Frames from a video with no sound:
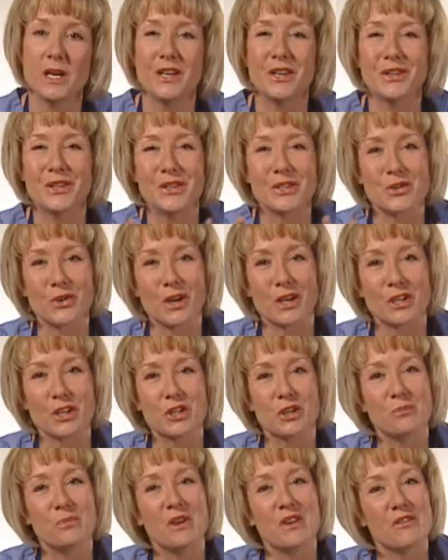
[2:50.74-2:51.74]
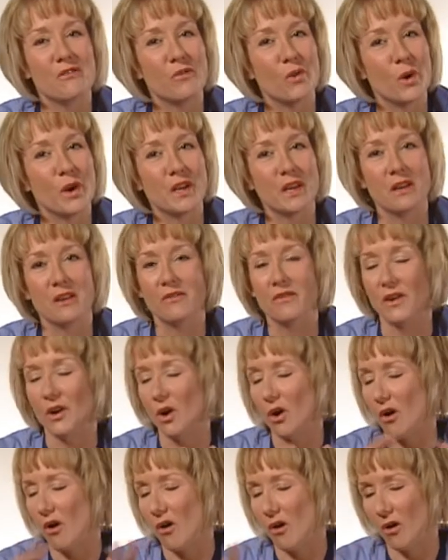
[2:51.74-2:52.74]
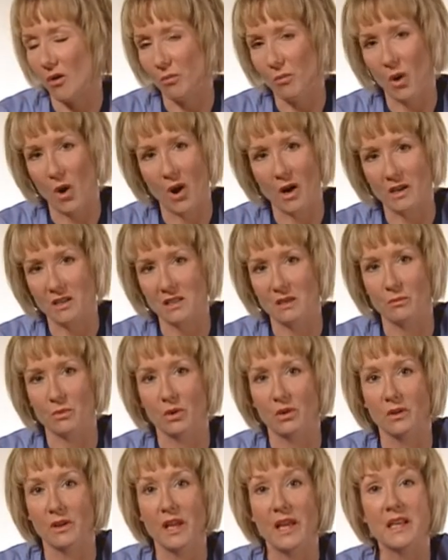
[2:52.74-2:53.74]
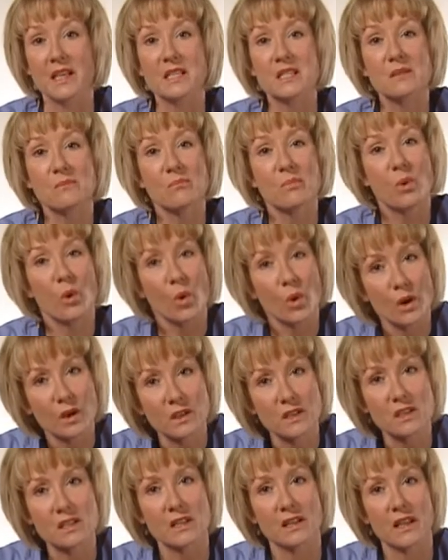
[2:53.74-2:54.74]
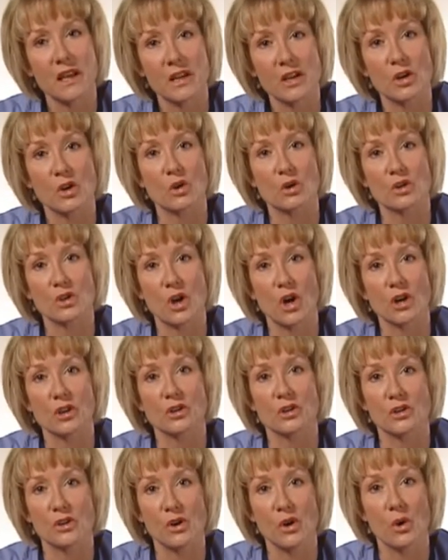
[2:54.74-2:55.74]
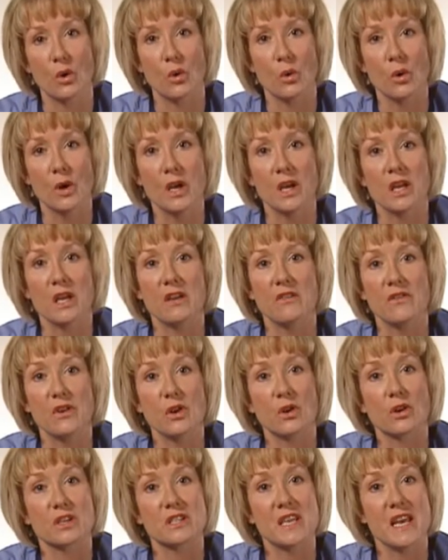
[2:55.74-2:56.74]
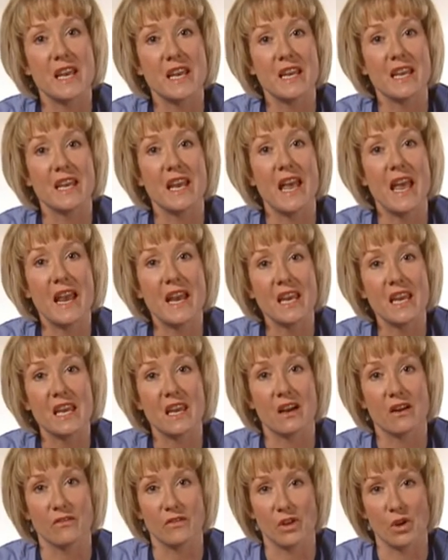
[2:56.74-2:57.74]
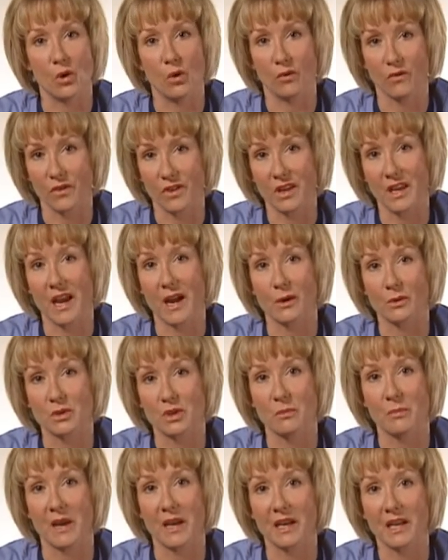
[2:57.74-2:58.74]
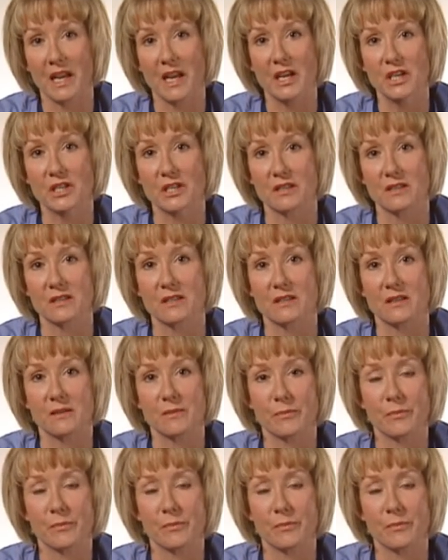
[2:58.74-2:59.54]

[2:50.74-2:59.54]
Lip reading: These drugs should be avoided if at all possible, and it's important to let your doctor know if you're taking any of the over-the-counter medications.